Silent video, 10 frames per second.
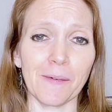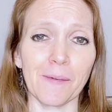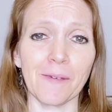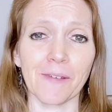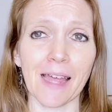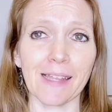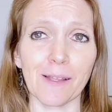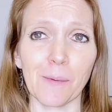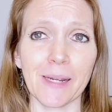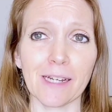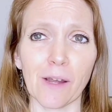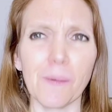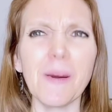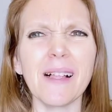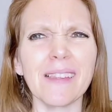we've got a little way to go.
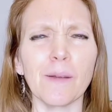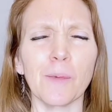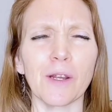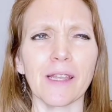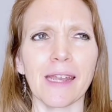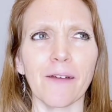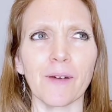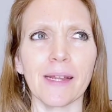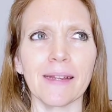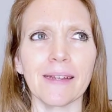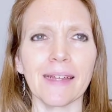Well, a little more than halfway.